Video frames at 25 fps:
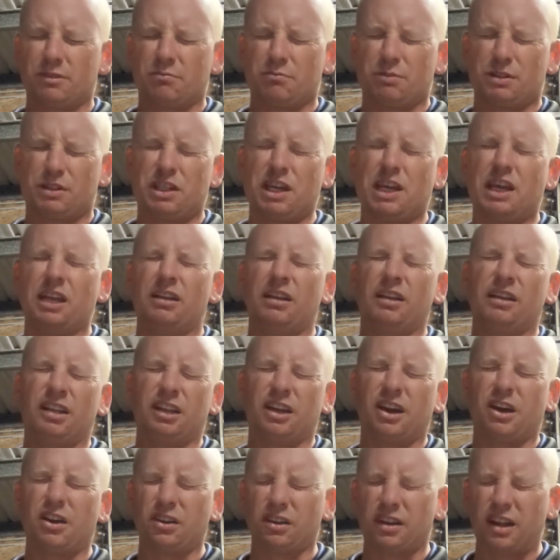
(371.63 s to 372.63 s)
Particularly the
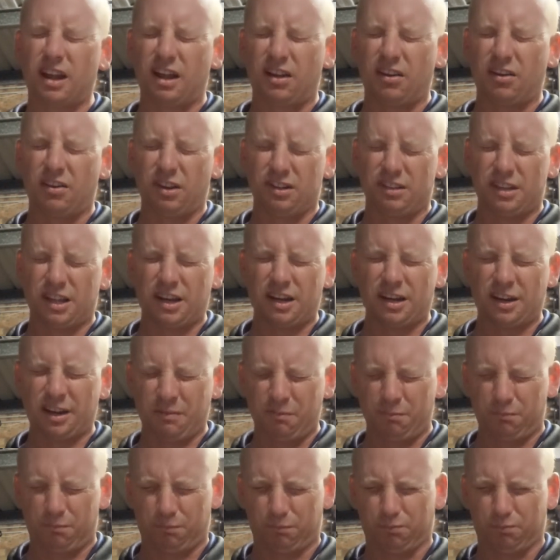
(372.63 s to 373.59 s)
coconut, I've done it in